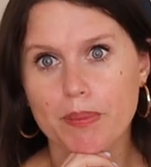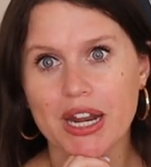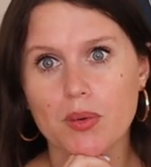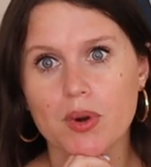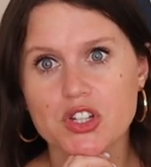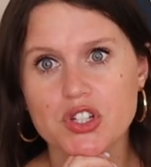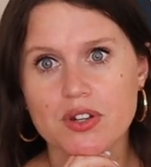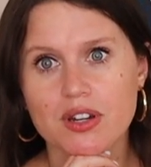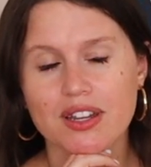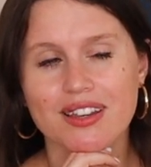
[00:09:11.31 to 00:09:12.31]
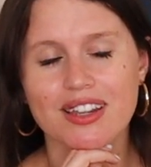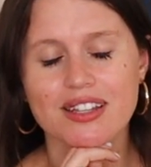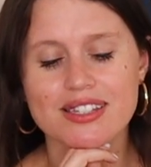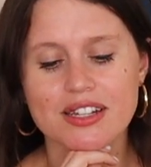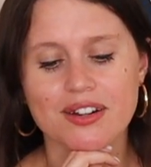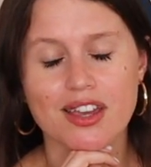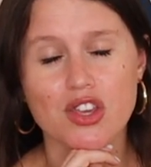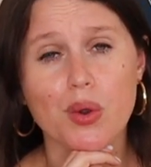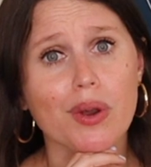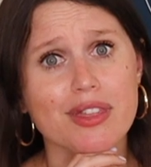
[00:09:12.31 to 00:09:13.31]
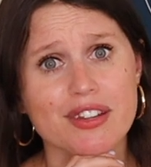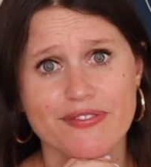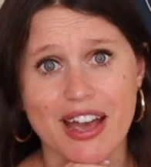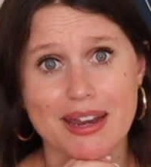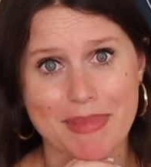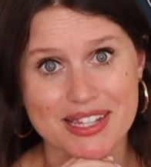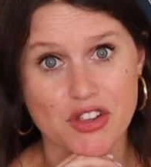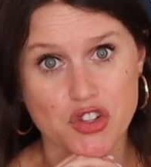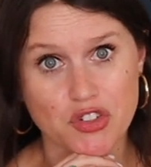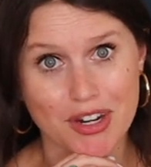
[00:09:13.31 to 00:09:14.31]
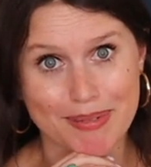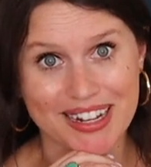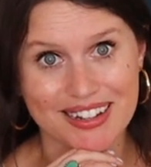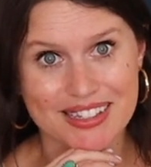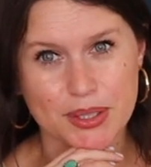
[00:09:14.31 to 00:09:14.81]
but I want you to consider that you are the divine messenger, Gemini.